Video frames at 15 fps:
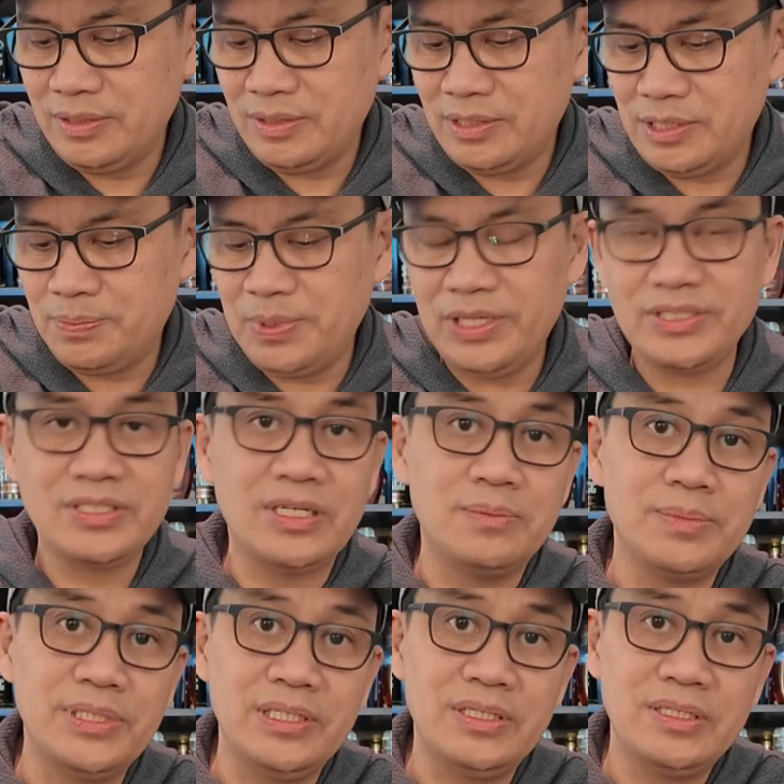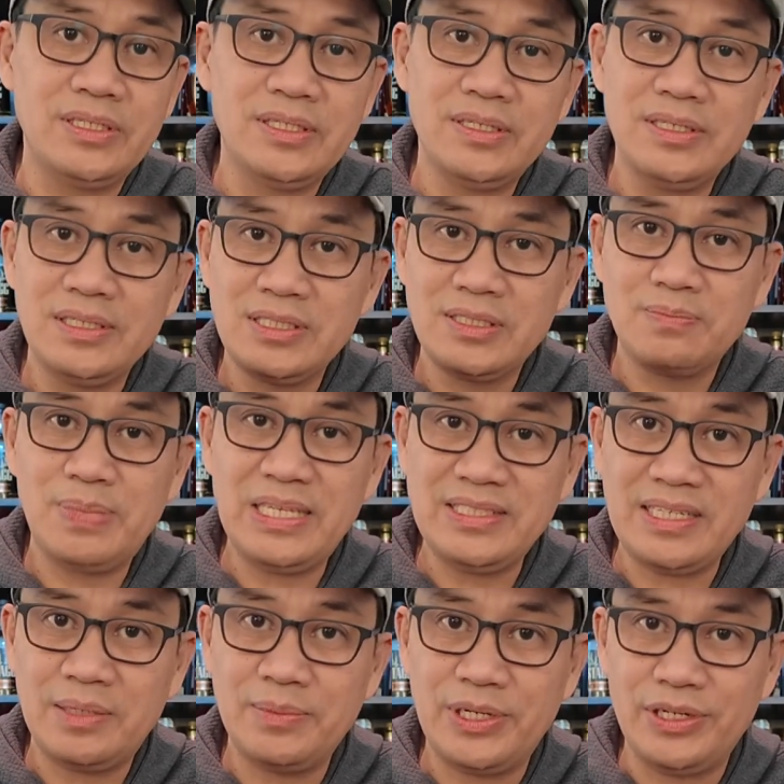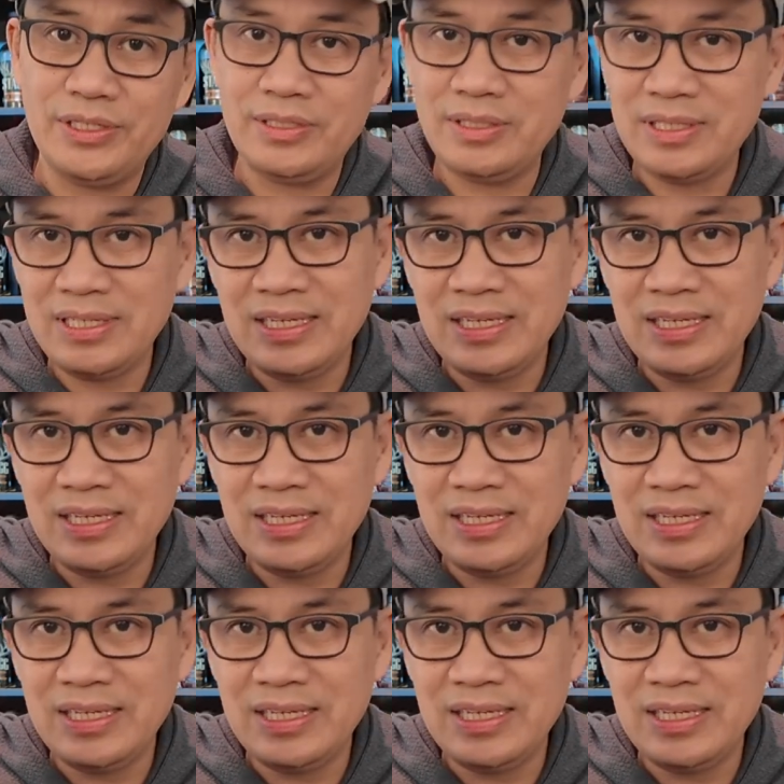Spirits Company. It's based out of Maryland.